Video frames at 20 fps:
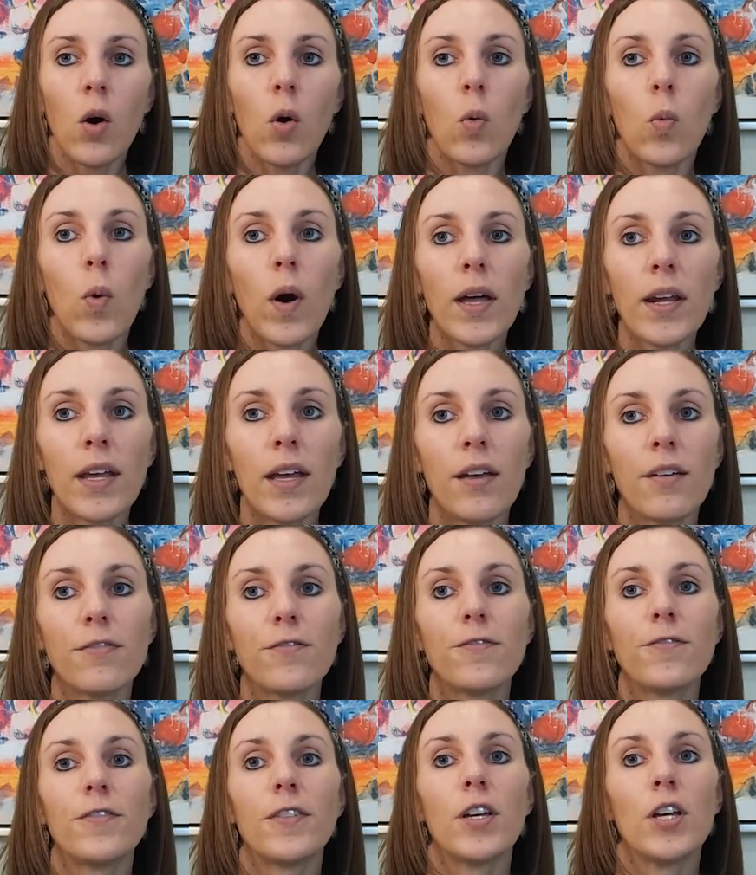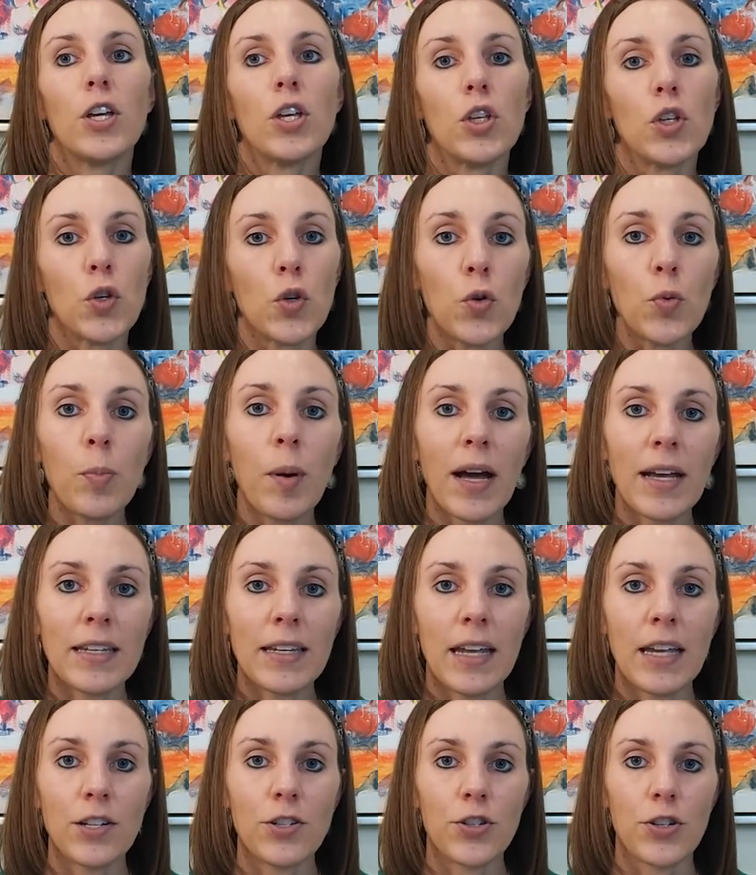what if you by
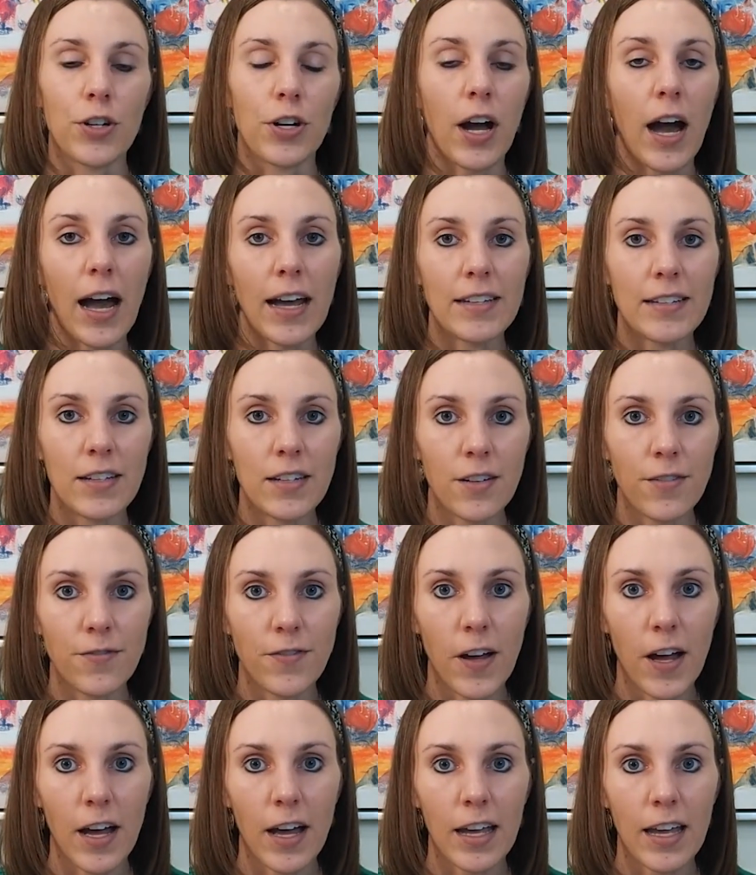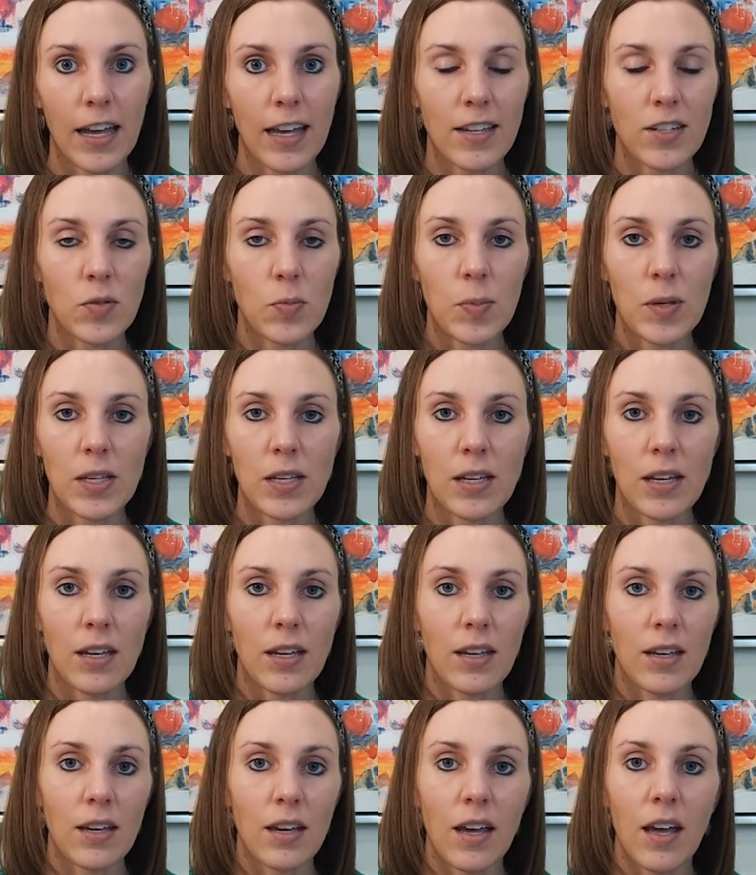nature identify as
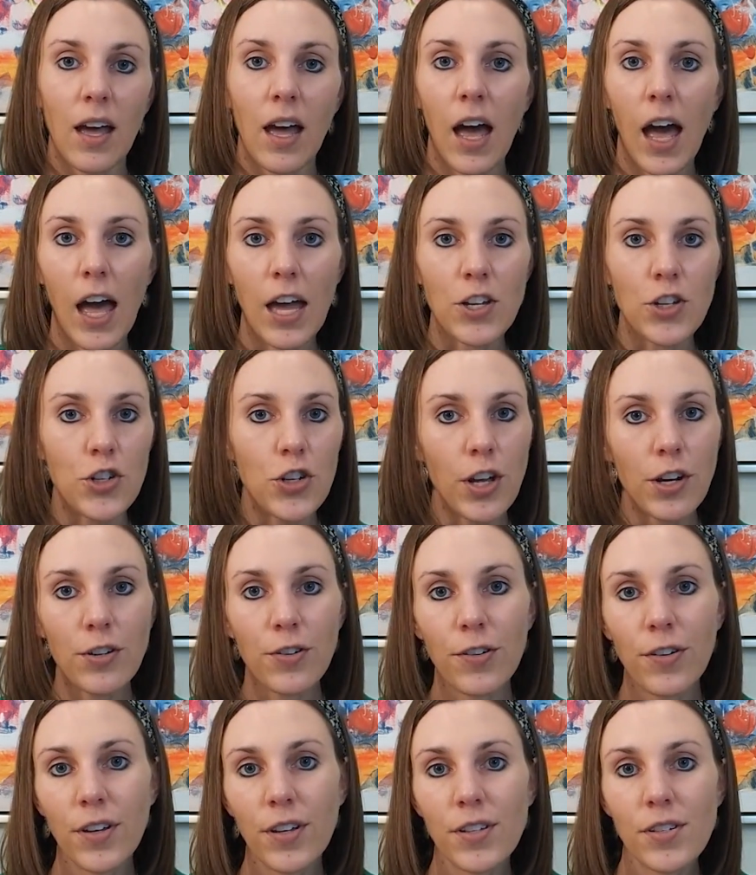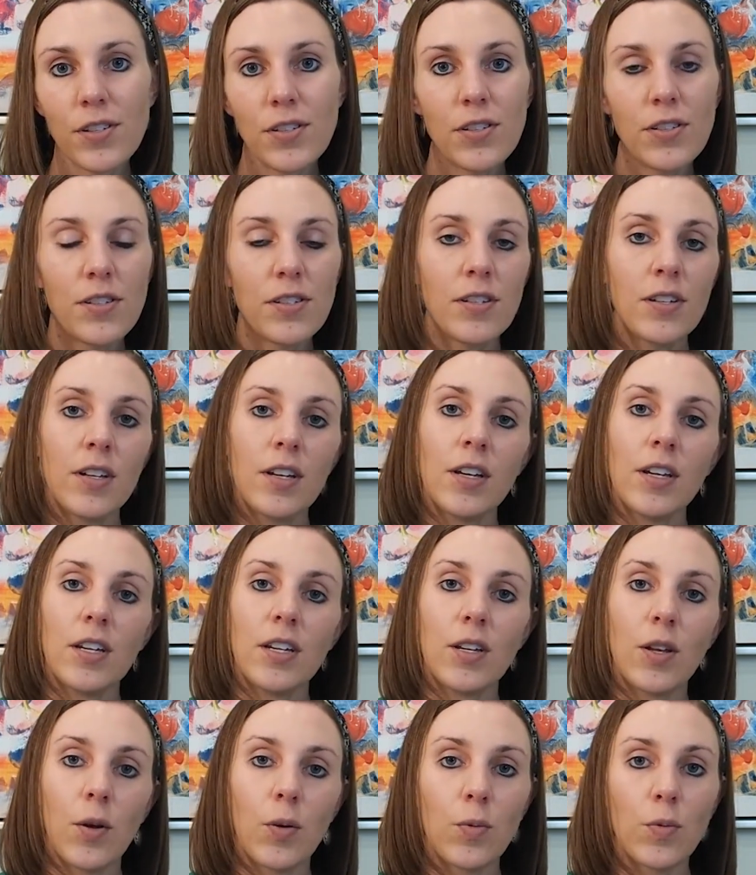being a generous
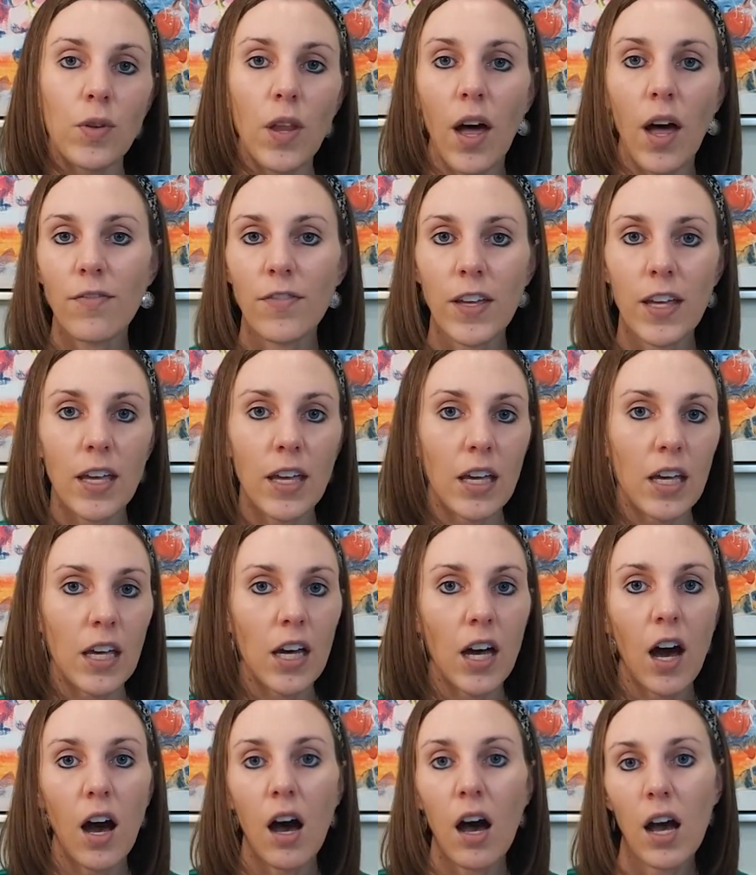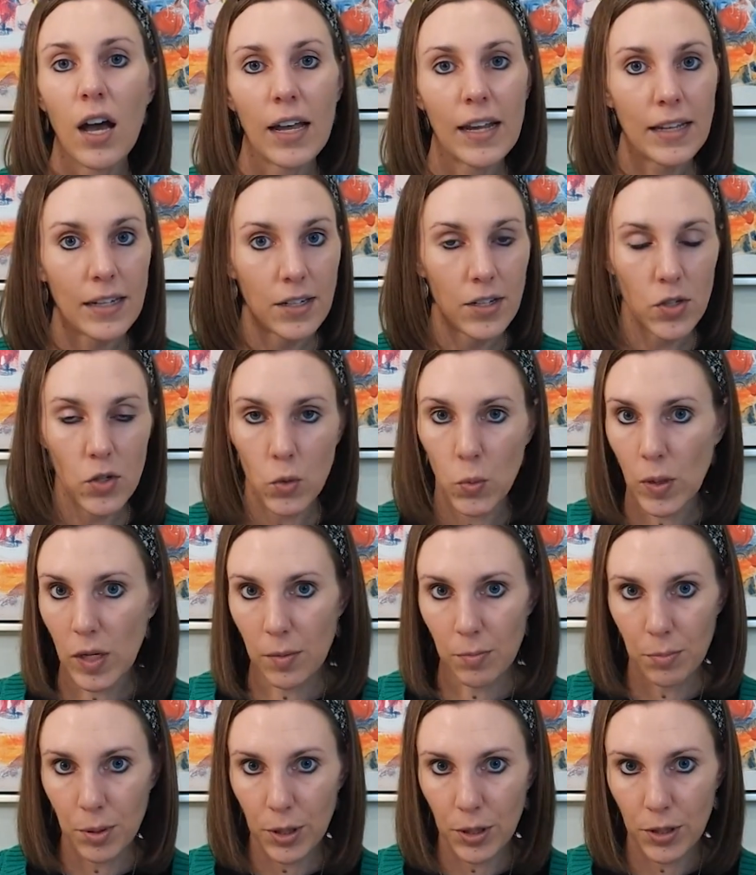you know loving kind
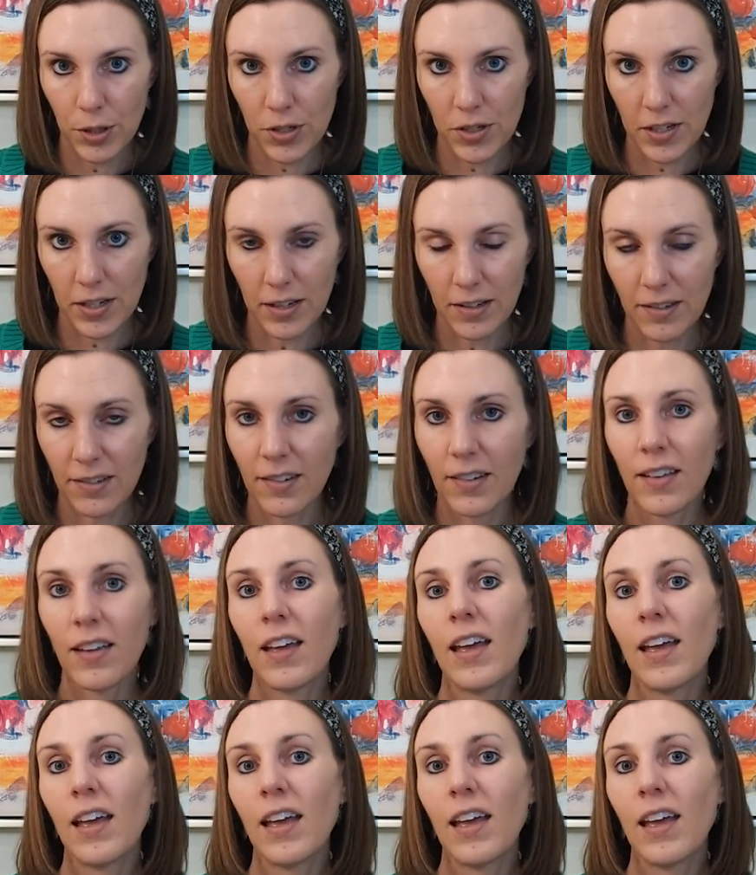sweet person